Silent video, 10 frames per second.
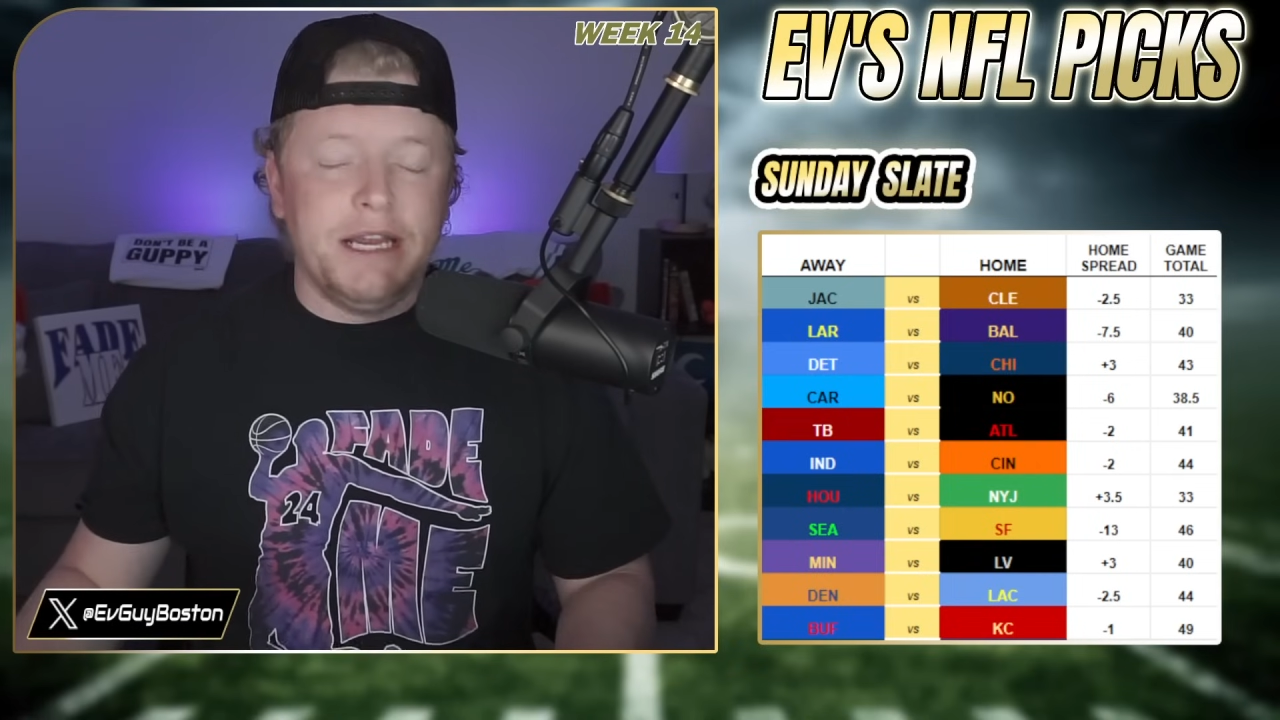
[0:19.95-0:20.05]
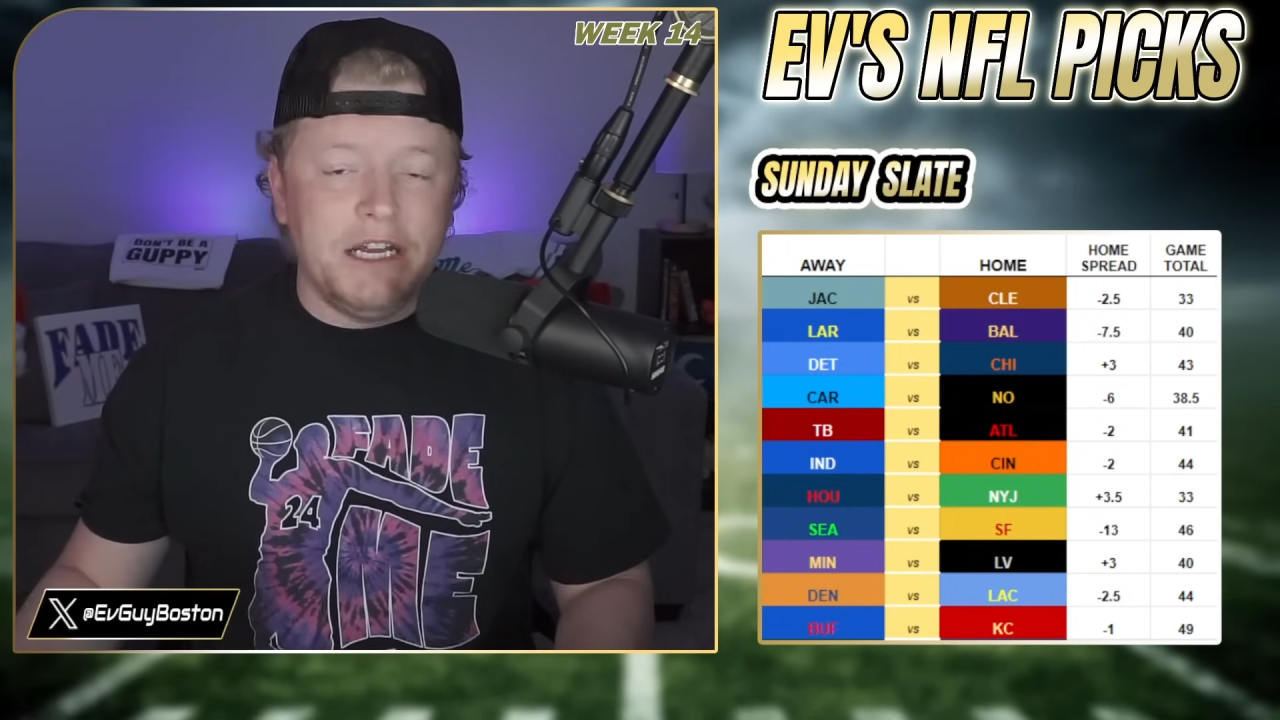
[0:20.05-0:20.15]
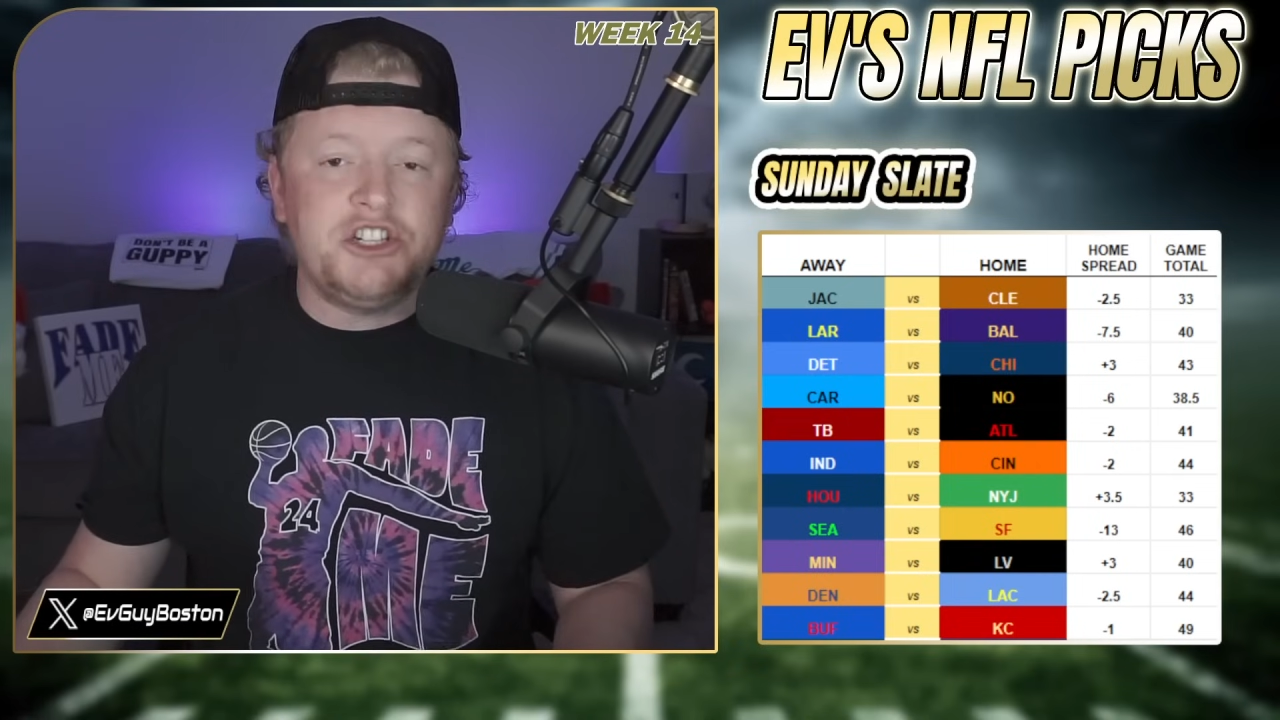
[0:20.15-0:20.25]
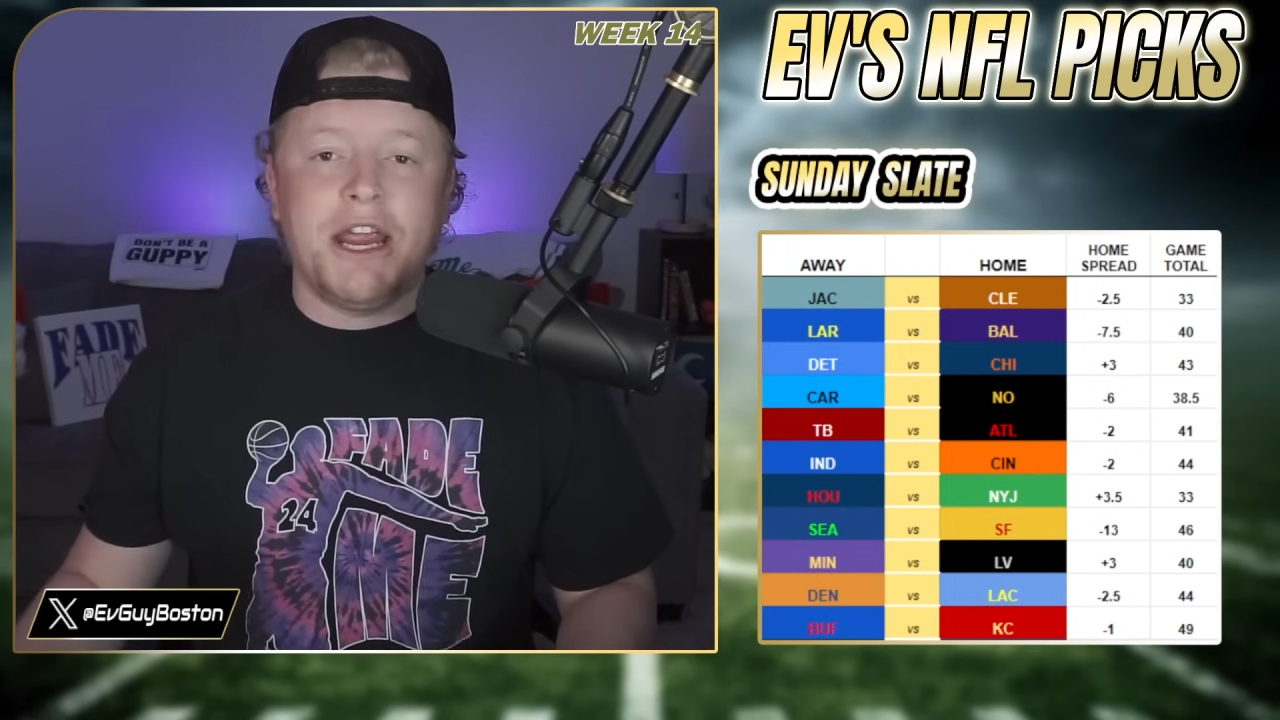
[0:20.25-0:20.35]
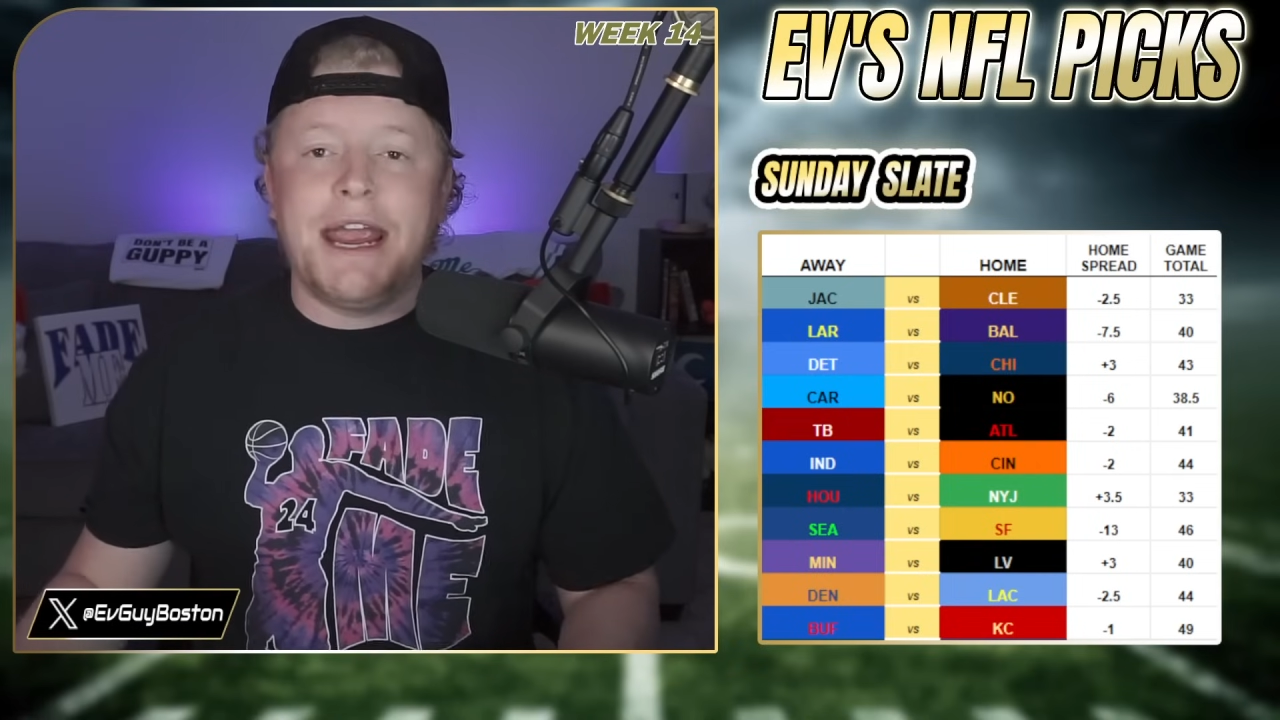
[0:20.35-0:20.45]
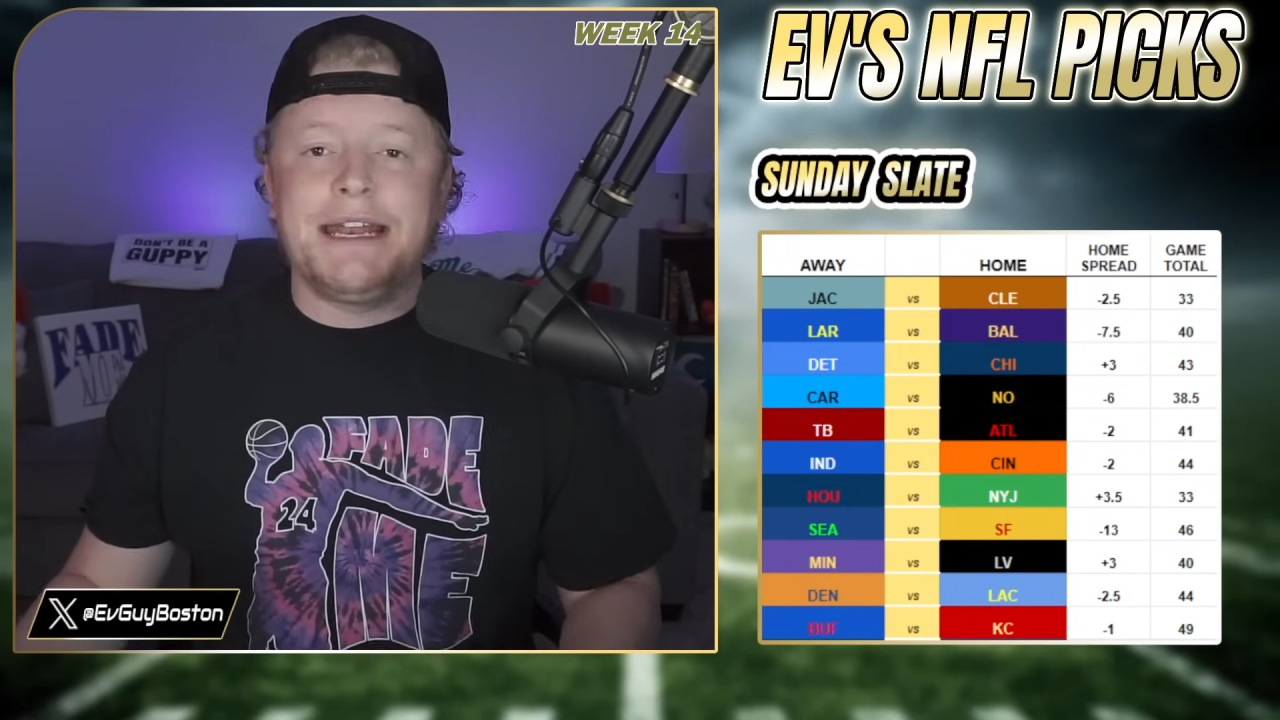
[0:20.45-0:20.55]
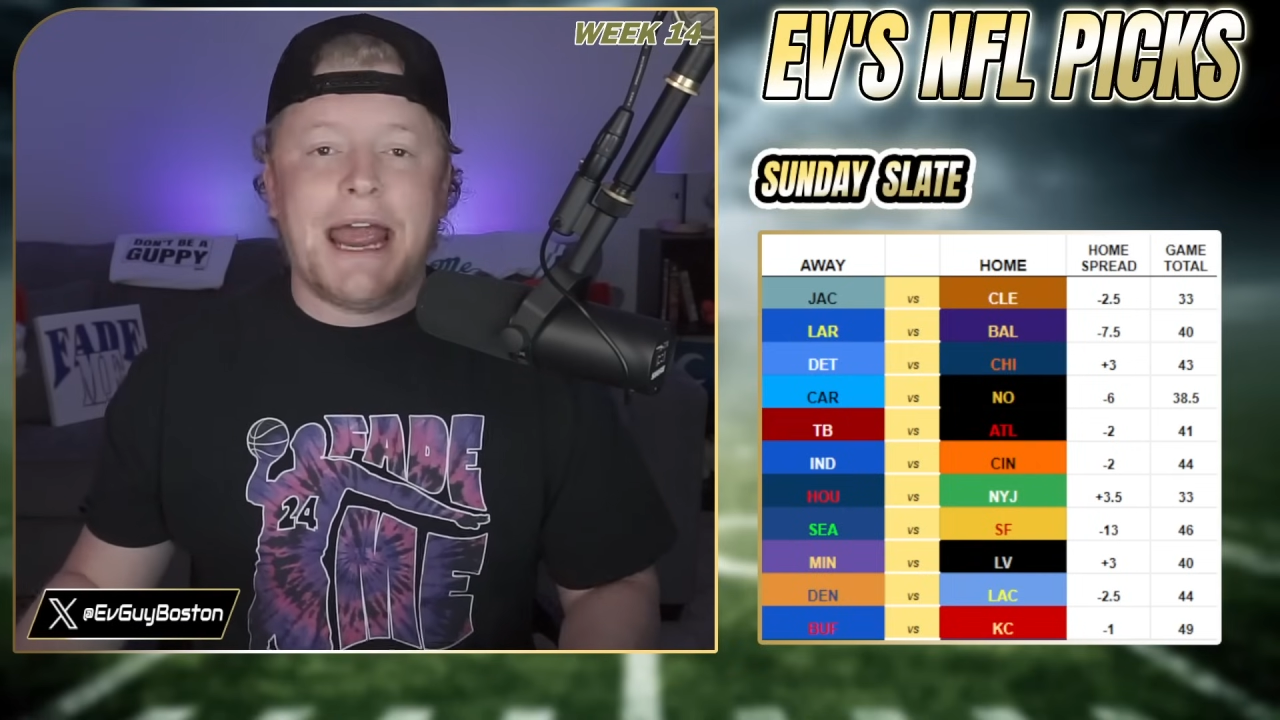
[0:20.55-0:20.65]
each and